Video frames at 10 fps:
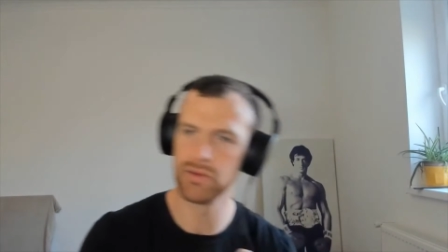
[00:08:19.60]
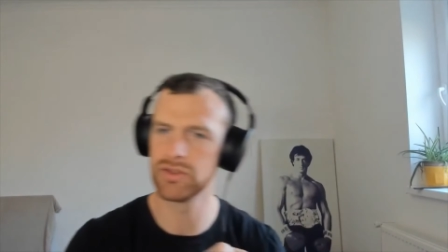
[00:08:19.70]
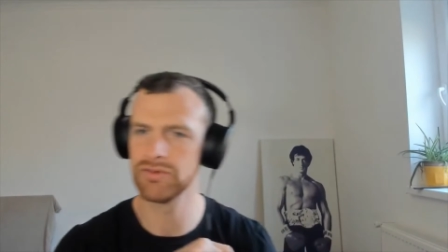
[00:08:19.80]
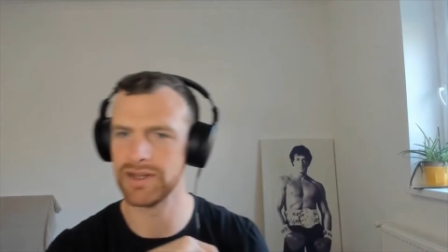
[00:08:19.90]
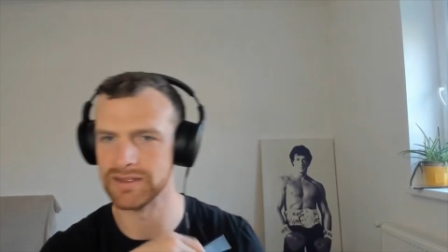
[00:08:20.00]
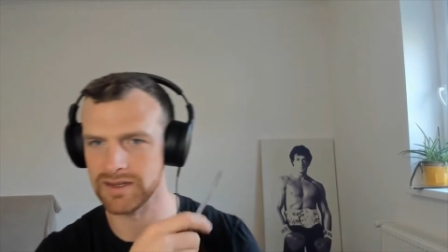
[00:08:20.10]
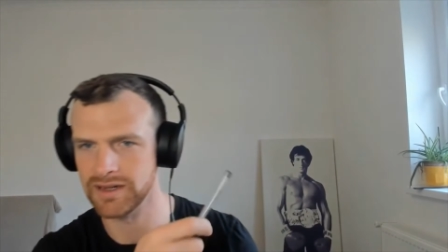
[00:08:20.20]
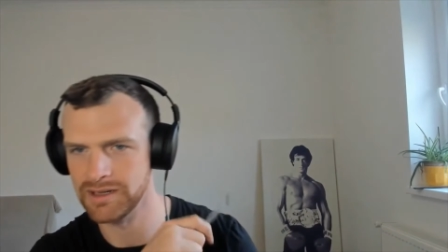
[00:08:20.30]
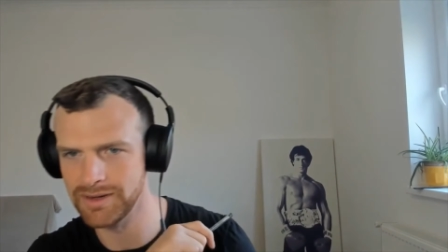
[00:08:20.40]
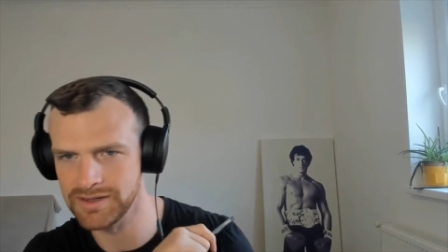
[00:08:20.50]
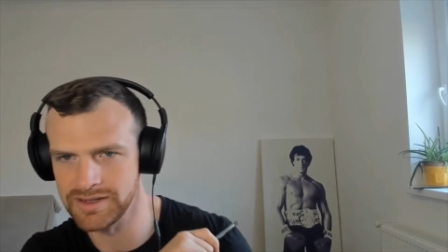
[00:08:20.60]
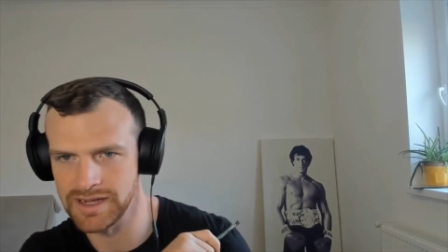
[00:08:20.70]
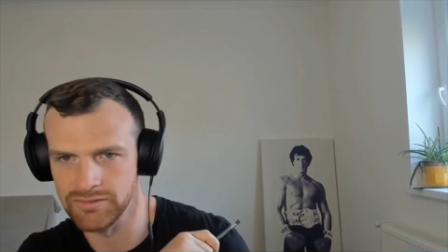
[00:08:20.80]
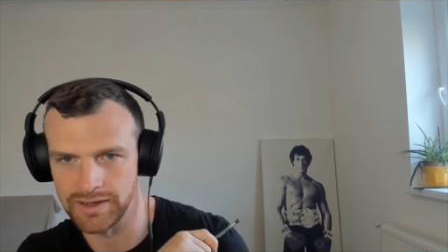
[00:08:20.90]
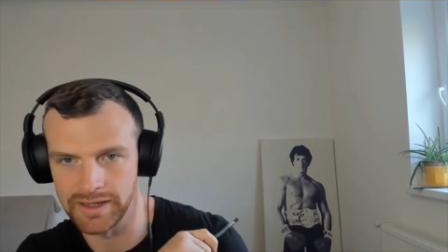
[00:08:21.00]
screens. I kind of mentioned that
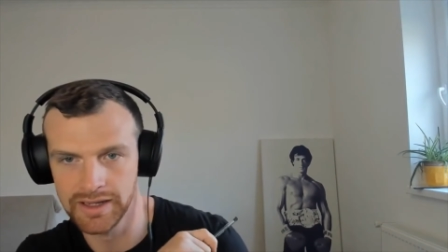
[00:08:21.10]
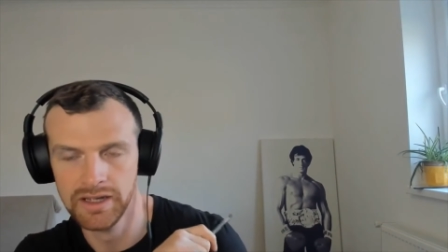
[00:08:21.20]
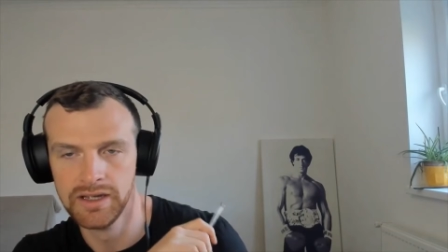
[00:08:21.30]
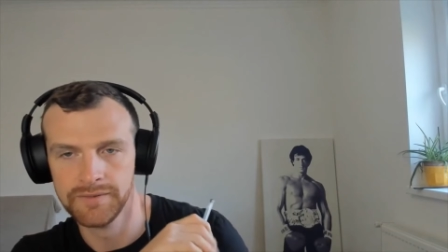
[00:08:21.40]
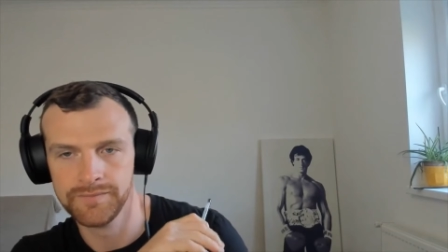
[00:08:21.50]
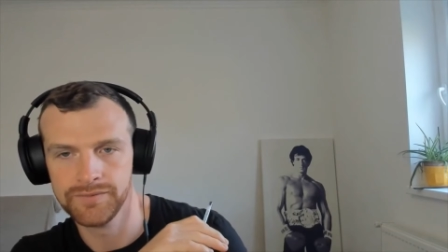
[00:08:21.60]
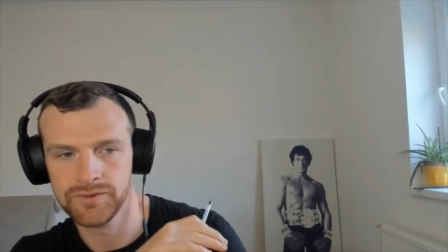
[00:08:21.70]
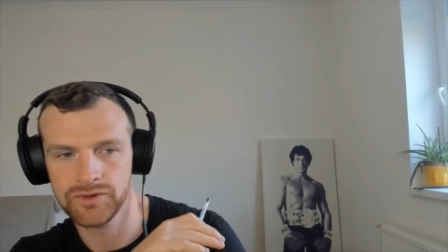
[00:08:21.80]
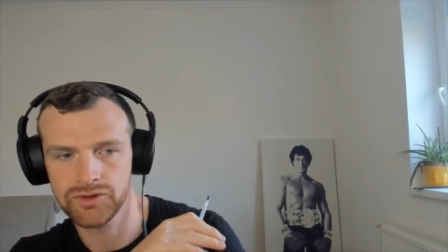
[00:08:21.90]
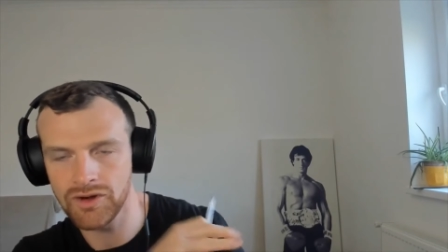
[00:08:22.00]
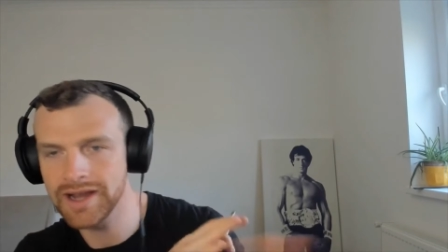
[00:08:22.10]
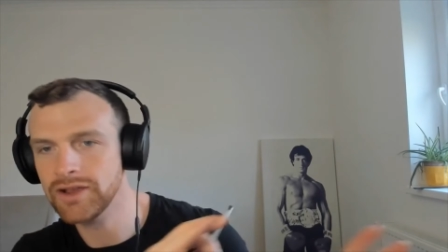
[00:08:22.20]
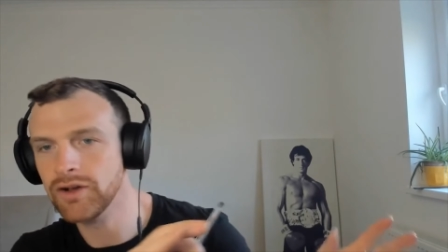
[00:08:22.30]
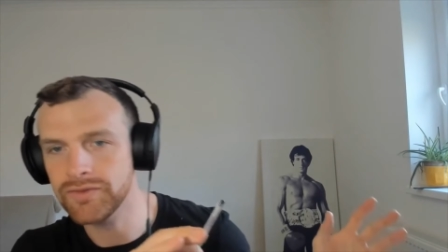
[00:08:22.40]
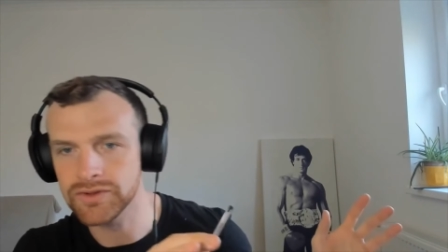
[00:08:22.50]
already. Try and
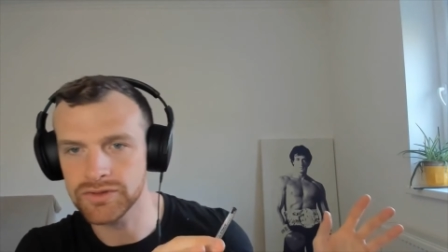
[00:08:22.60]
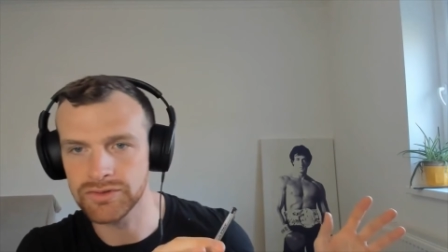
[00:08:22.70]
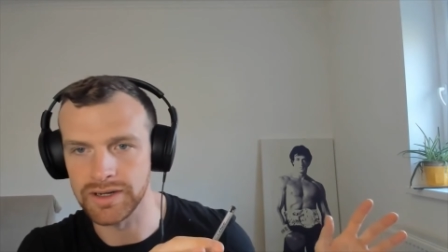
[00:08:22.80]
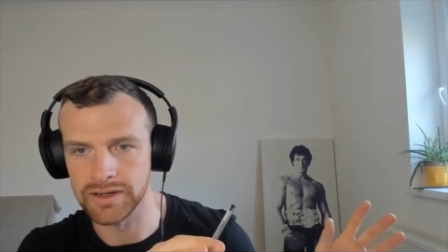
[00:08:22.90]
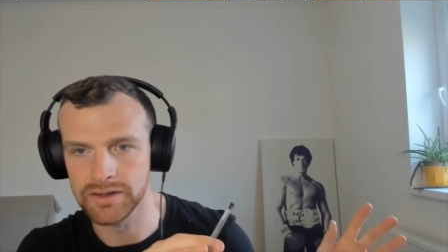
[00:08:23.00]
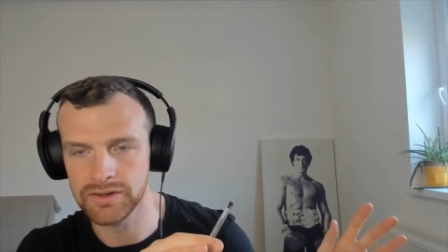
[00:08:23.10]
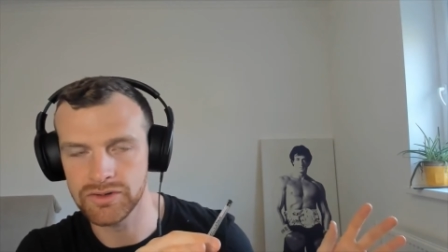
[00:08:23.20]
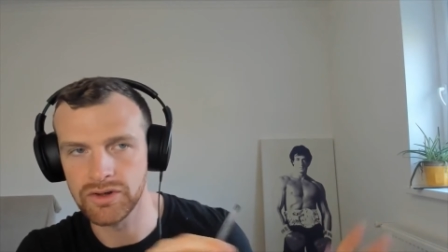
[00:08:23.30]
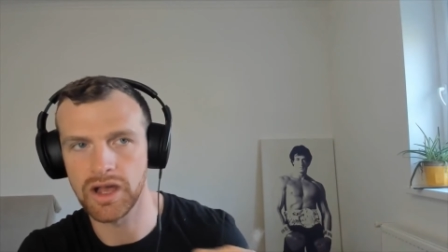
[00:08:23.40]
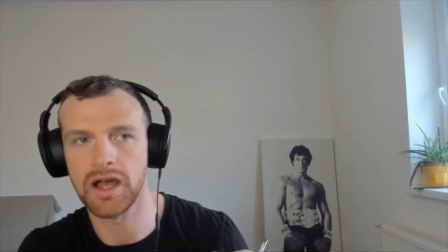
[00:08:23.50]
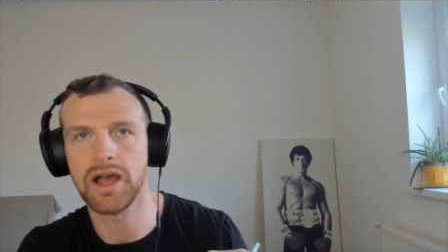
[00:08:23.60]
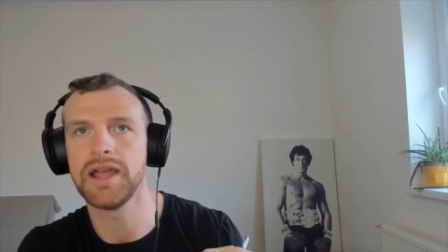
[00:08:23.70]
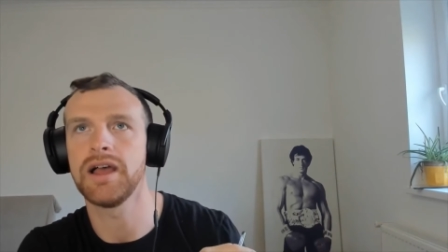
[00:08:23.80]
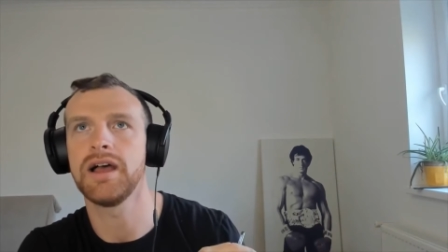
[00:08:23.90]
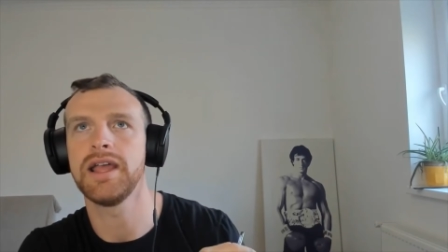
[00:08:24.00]
get off your screen.
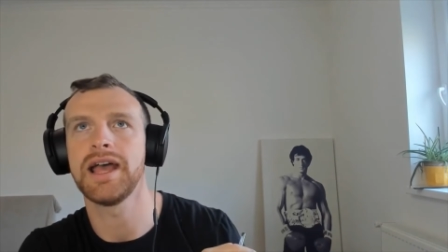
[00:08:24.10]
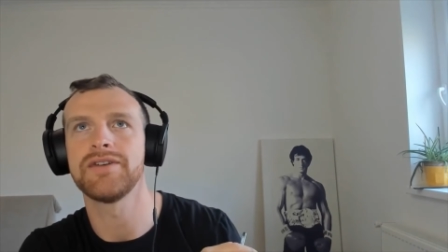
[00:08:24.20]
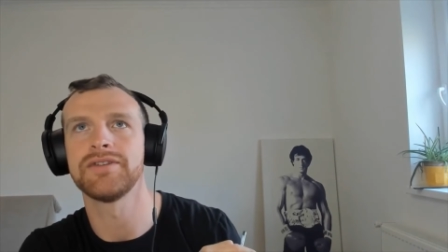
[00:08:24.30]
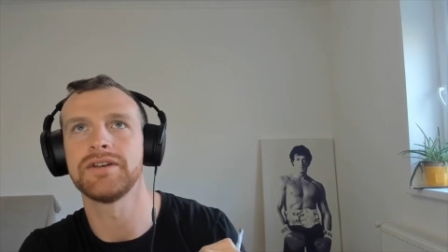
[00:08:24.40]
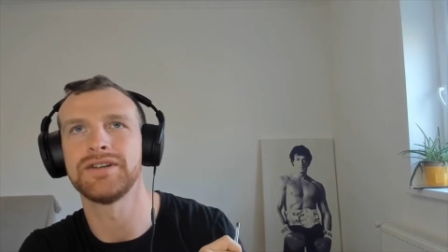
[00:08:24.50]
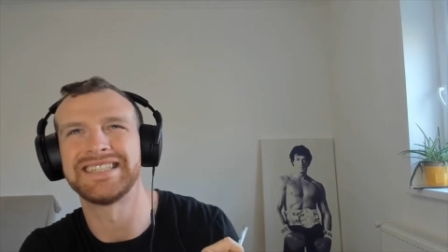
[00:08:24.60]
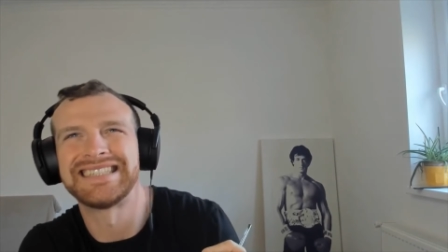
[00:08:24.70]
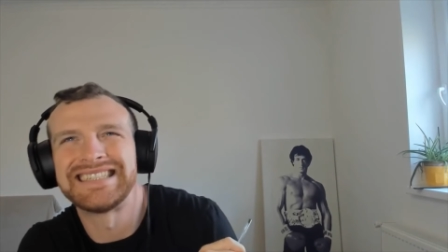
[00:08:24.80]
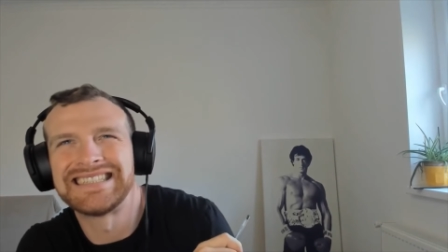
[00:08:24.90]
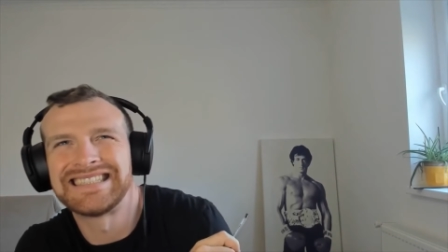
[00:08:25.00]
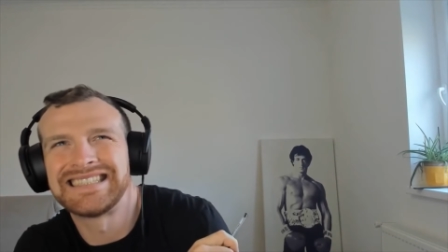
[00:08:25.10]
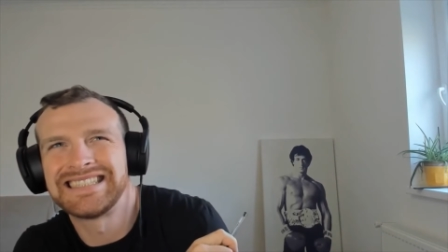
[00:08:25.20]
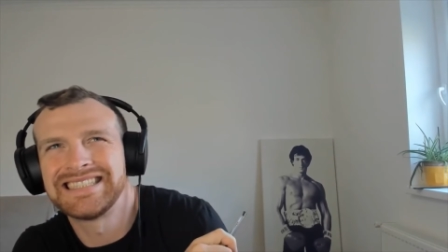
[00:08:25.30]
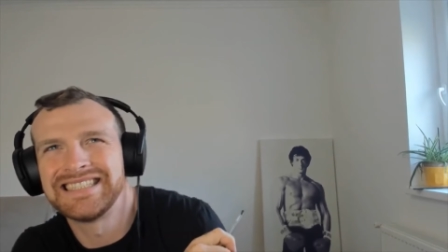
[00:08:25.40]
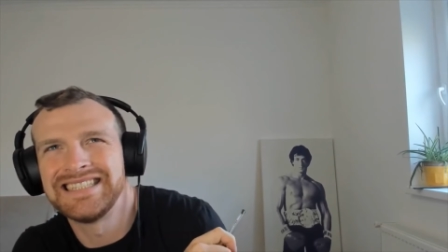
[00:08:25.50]
I have a
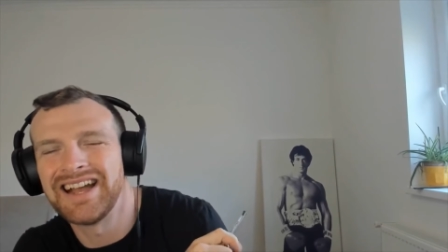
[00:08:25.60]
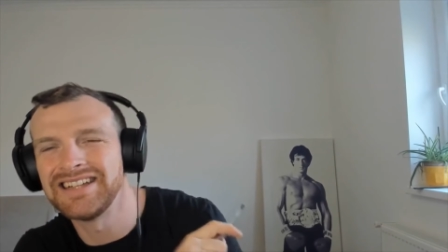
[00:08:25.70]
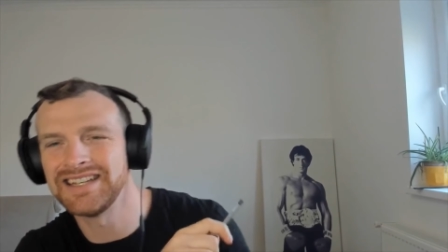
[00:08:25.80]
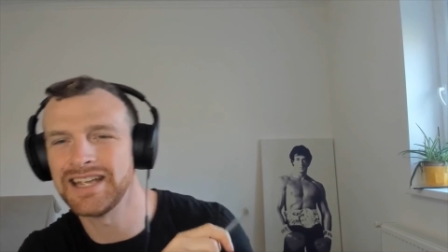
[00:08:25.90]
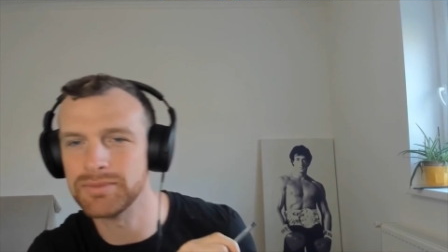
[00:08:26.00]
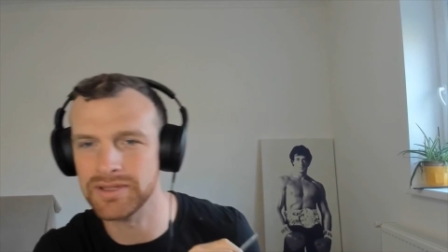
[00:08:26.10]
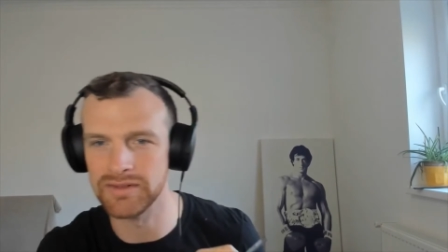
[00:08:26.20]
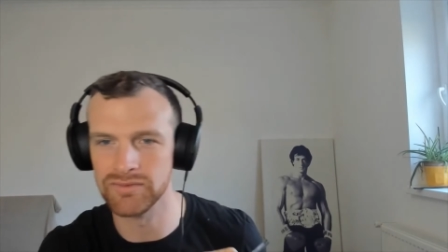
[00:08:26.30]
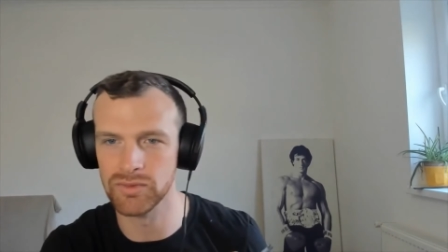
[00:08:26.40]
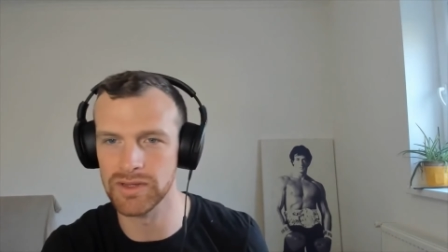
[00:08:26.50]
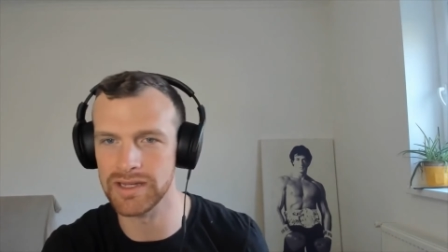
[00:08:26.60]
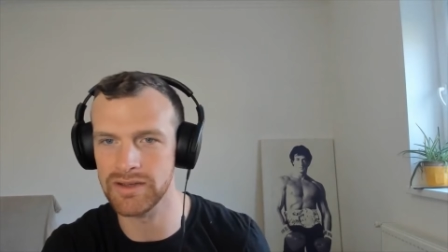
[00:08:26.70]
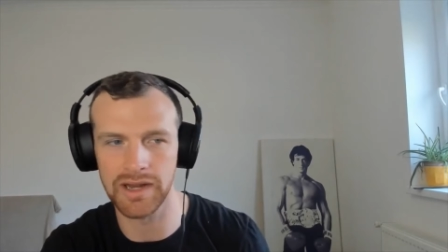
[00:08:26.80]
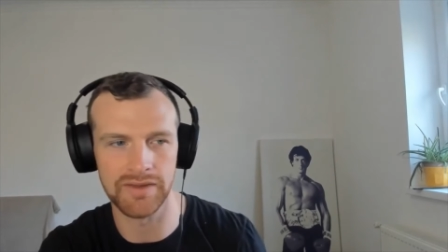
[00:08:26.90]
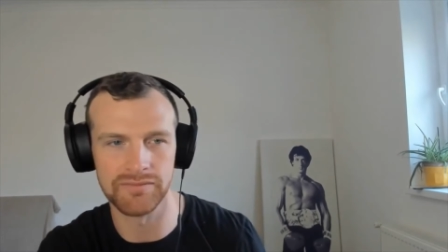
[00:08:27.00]
98% rule. I
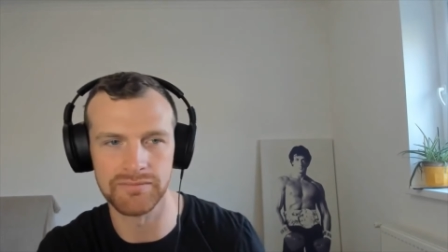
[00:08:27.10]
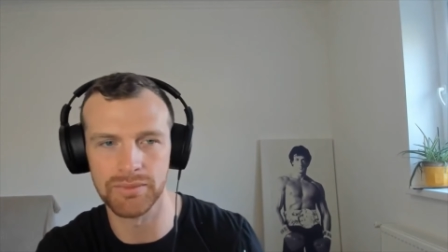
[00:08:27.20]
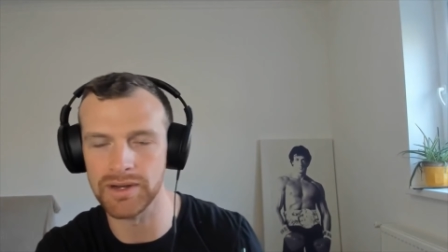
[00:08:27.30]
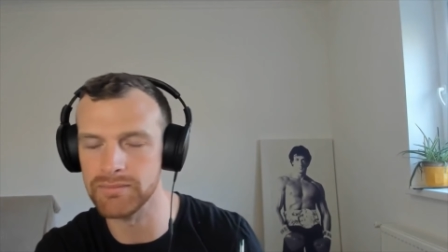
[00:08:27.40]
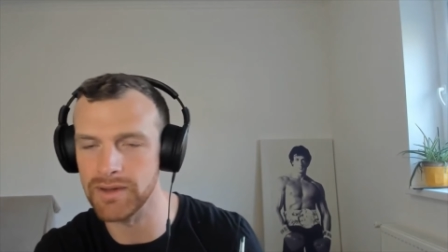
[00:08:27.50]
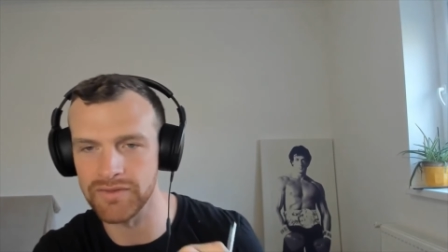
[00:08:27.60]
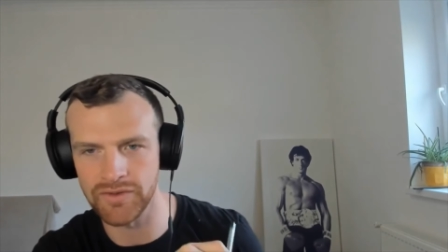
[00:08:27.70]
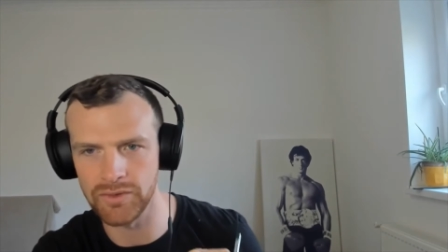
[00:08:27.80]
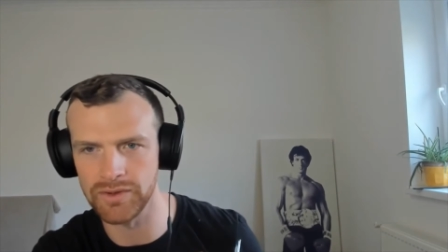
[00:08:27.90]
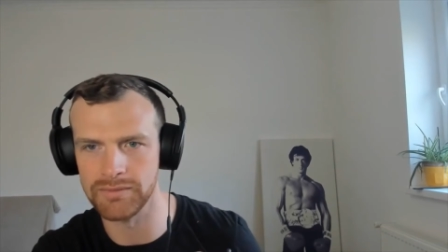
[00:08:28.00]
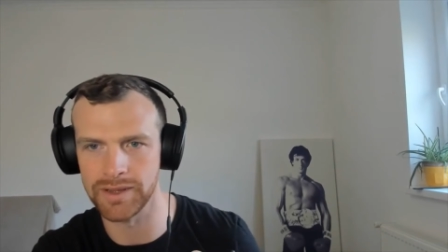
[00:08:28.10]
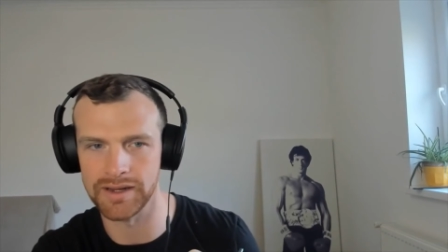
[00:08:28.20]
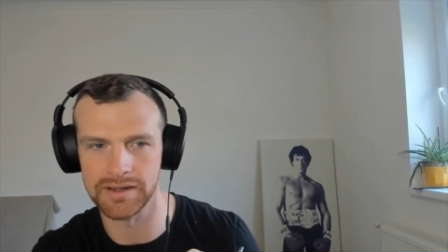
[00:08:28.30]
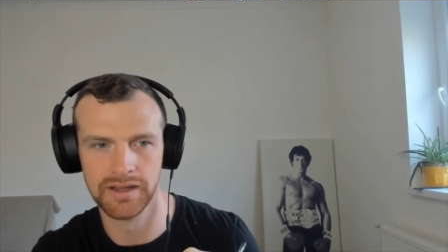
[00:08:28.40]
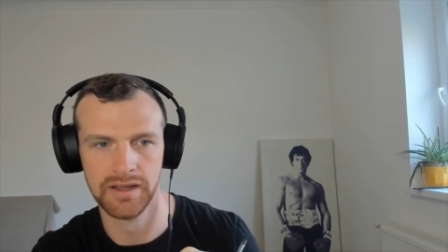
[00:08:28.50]
don't even bring my phone in bed.